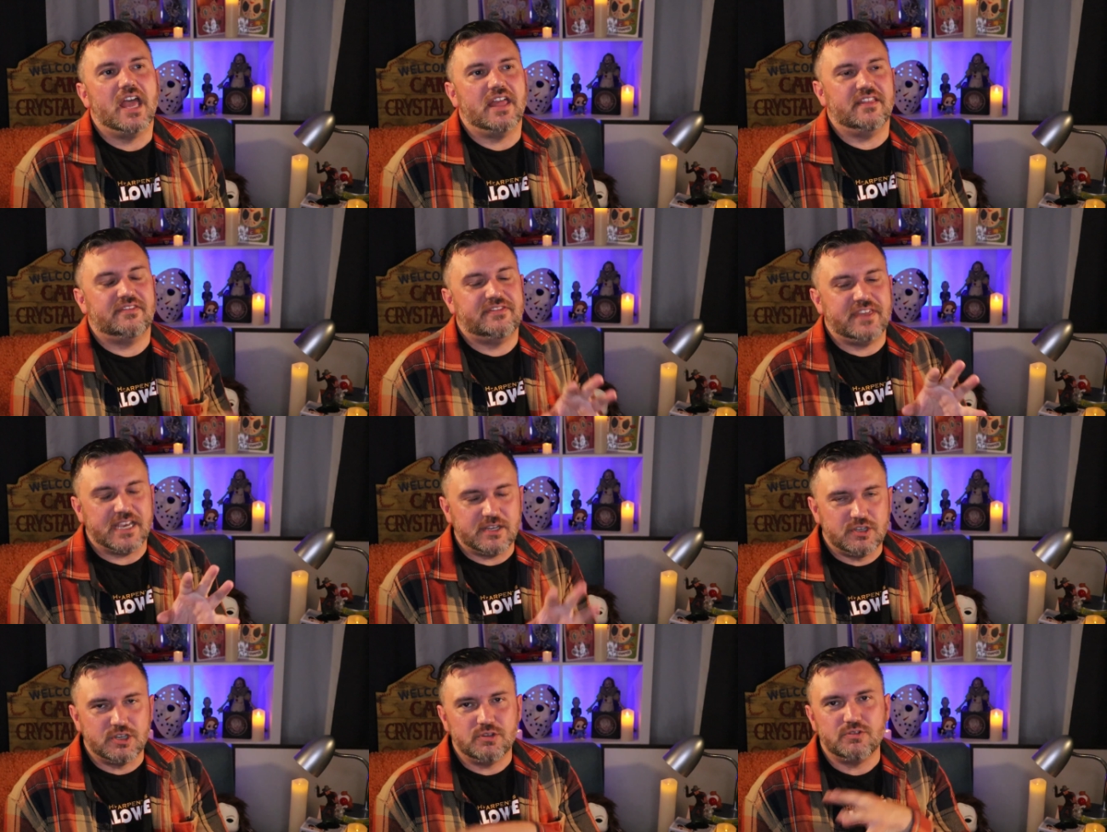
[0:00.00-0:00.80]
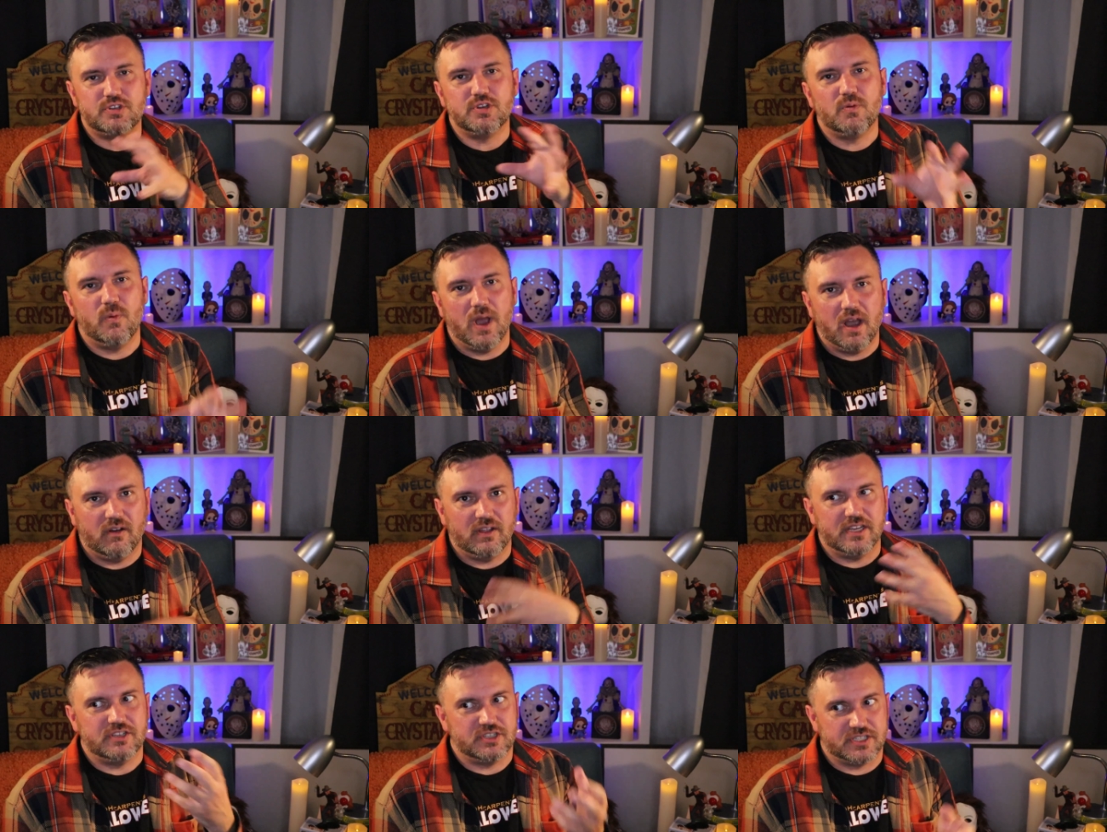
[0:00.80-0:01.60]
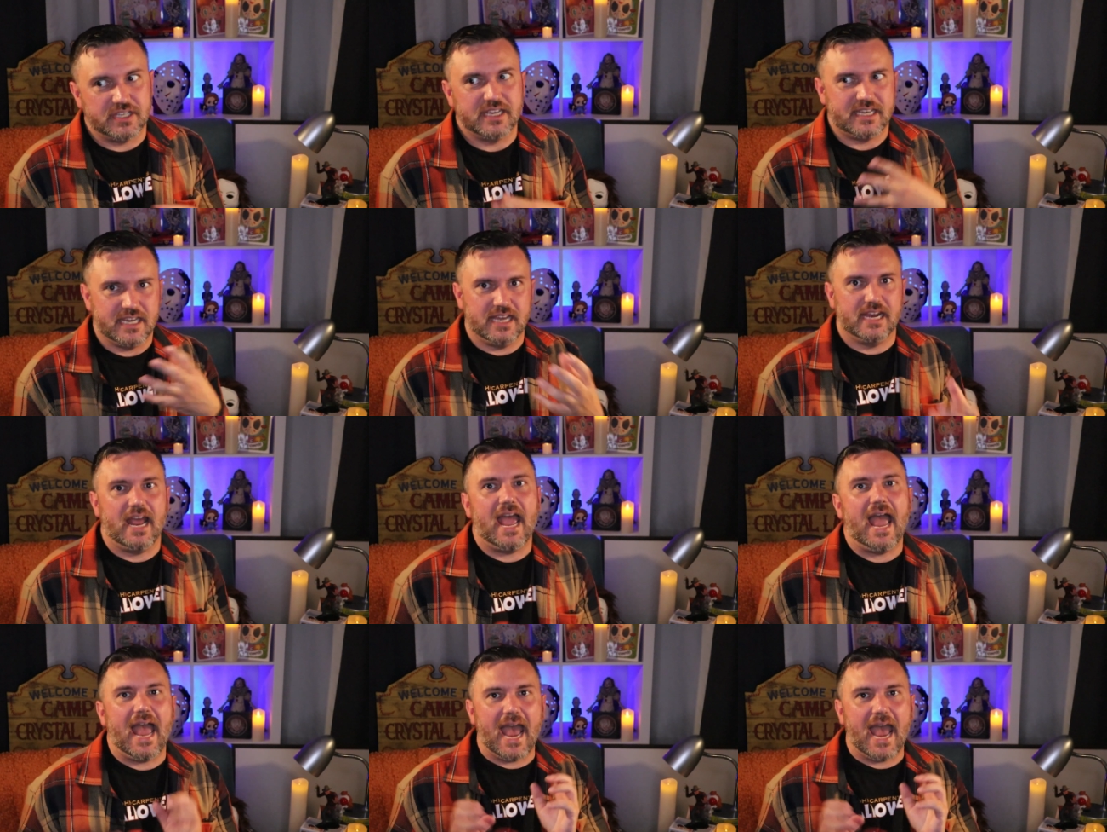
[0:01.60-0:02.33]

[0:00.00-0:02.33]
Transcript: they do well, and just, again,